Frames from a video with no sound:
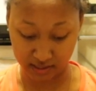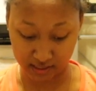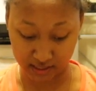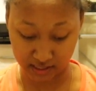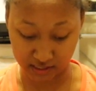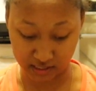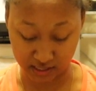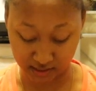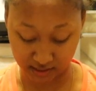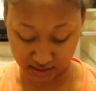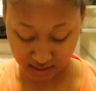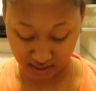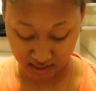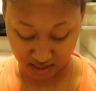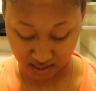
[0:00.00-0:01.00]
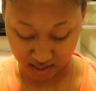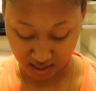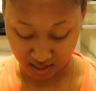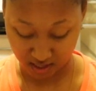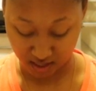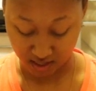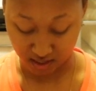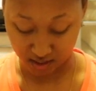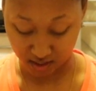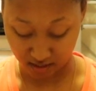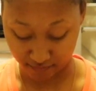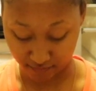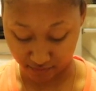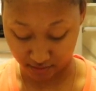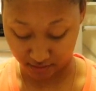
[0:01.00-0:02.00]
Right here, I'm just trying to open the
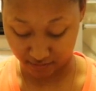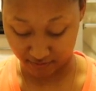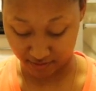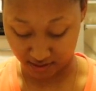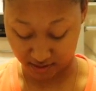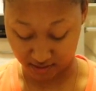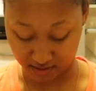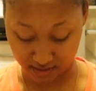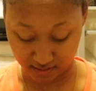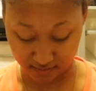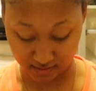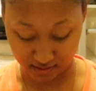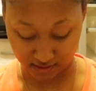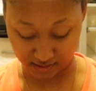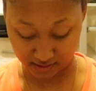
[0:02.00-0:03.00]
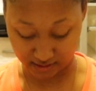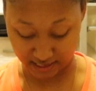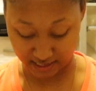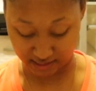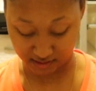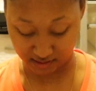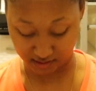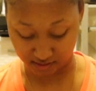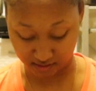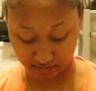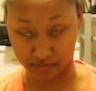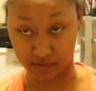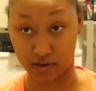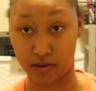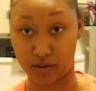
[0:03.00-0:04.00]
package without like making
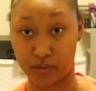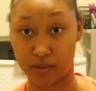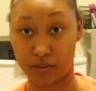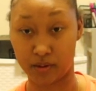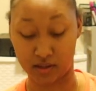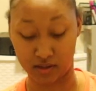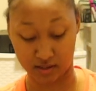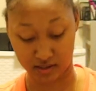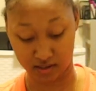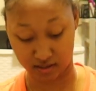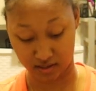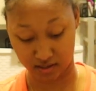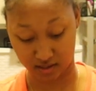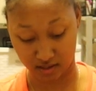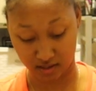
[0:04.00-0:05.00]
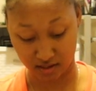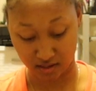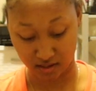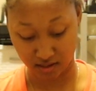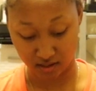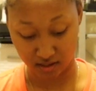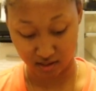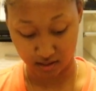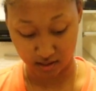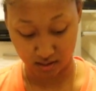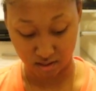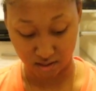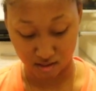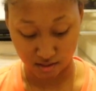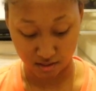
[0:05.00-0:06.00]
any cracks in it.
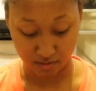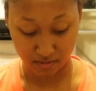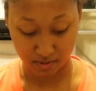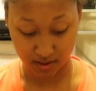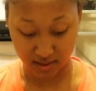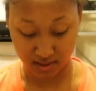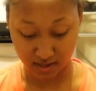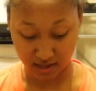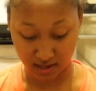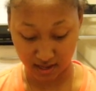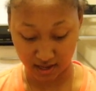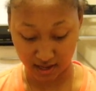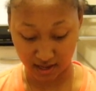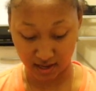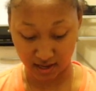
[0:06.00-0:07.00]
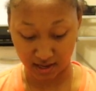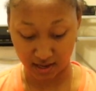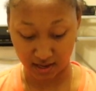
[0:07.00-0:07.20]
But bro,